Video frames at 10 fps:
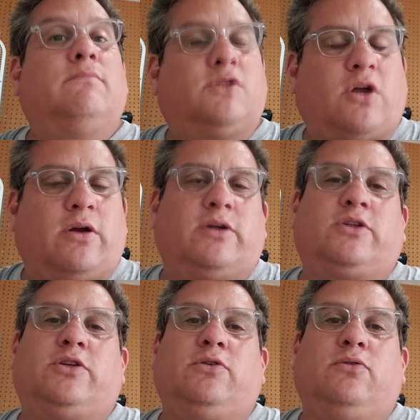starting
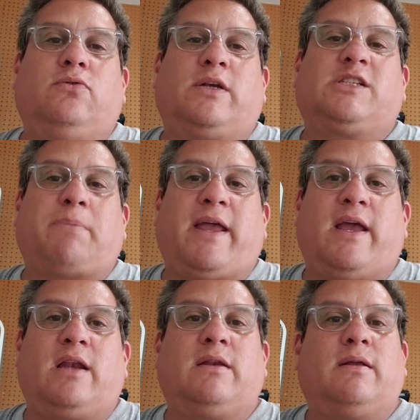to
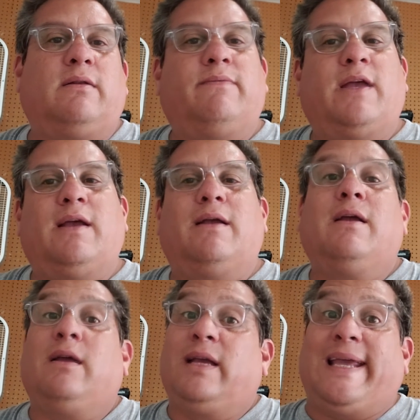expand and
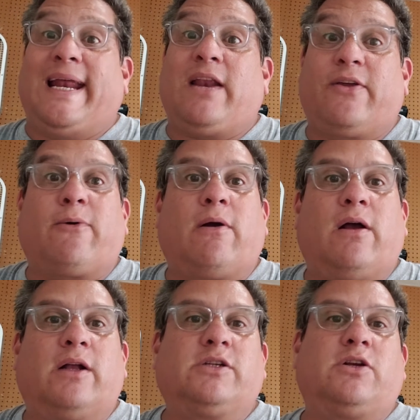get out of the
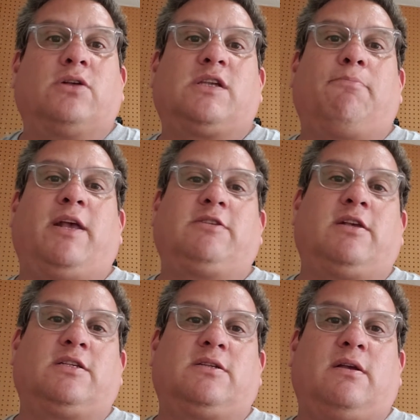garage and go someplace,
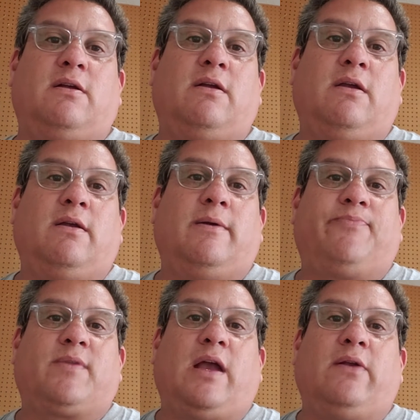because I
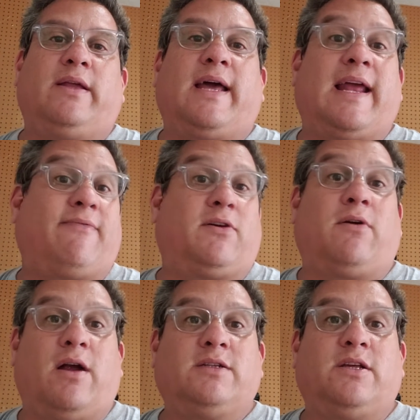only got half the
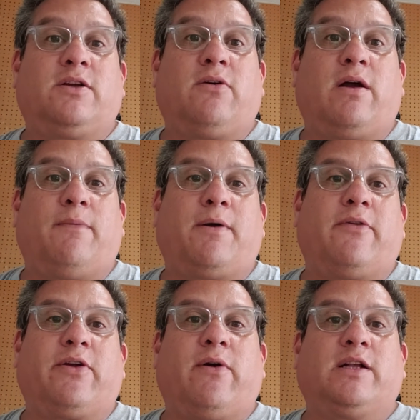garage. The other part
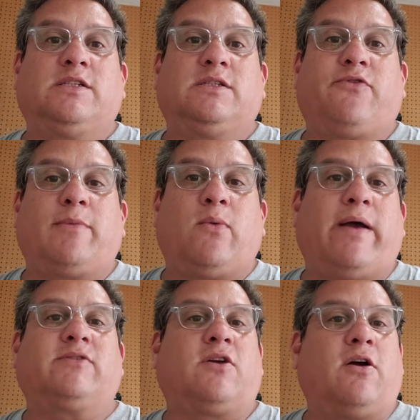of the garage is for my
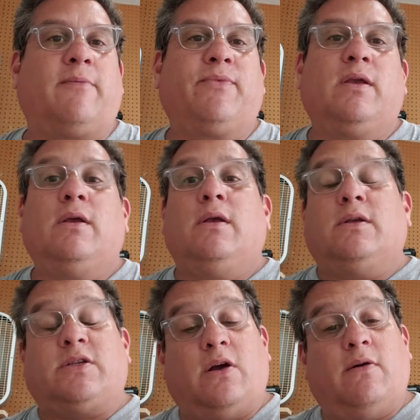wife's car.
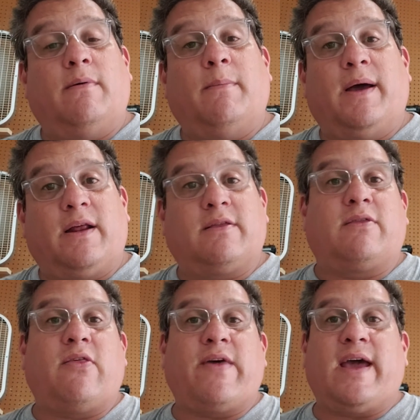So, but other
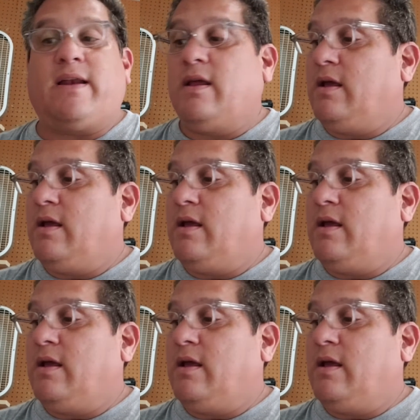than that,